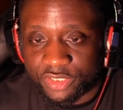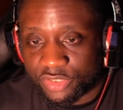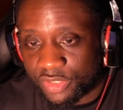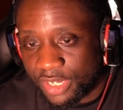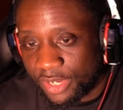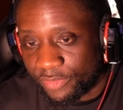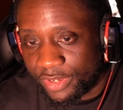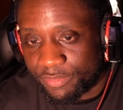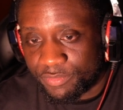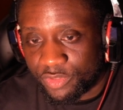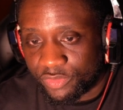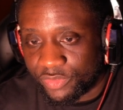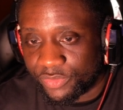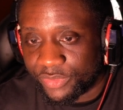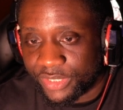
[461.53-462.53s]
so that way
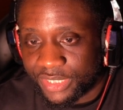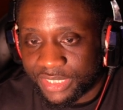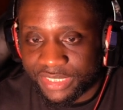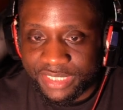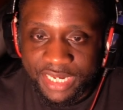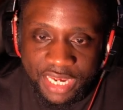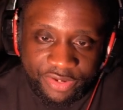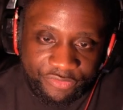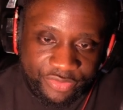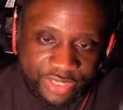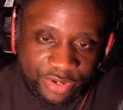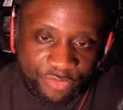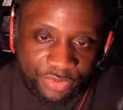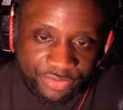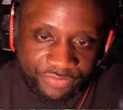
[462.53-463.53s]
Mewtwo can attack for
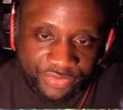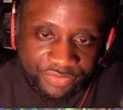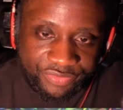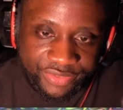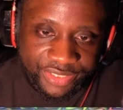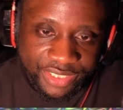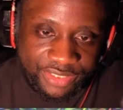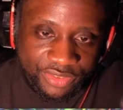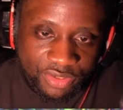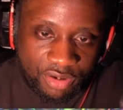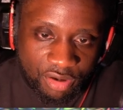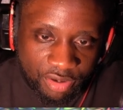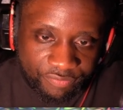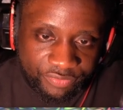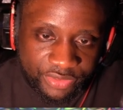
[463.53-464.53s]
that 150 as
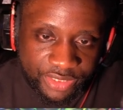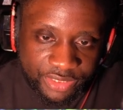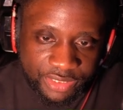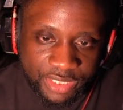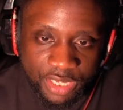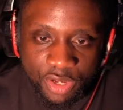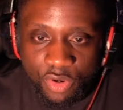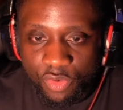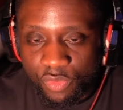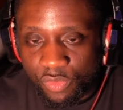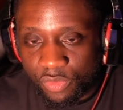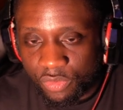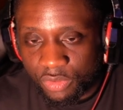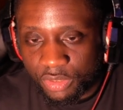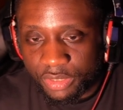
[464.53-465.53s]
often,
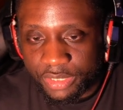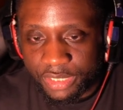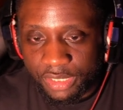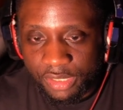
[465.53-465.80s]
or